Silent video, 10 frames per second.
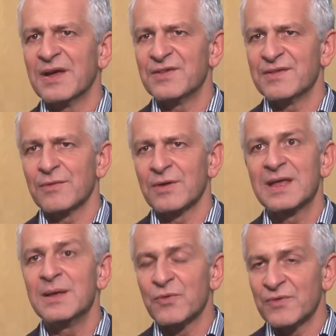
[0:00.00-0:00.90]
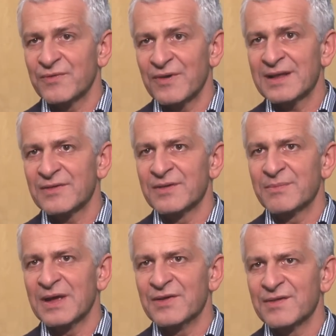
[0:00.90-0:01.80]
patients or chemo-refractory
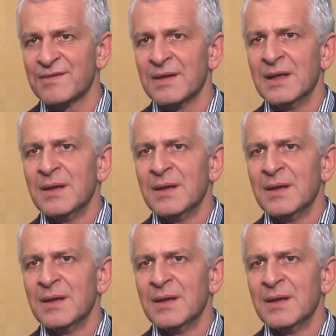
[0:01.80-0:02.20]
patients.